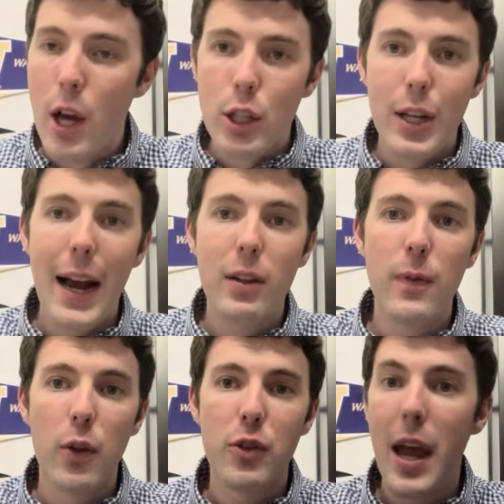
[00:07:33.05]

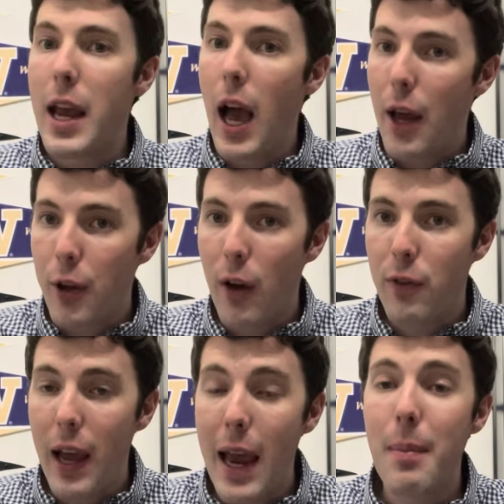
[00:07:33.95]
Jacksonville State, a tough
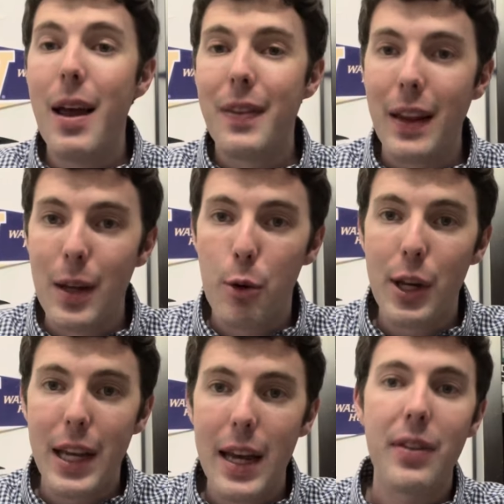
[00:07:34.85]
game that Liberty
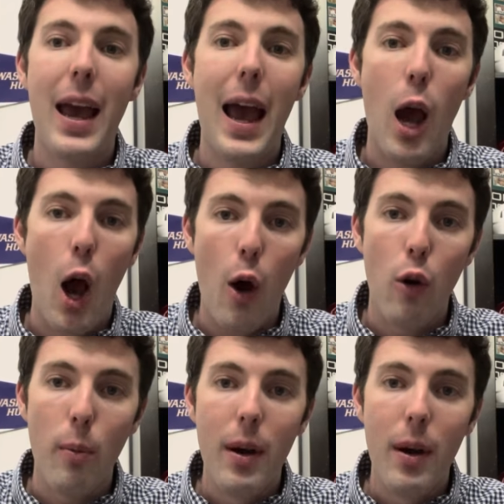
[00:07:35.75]
gets at home.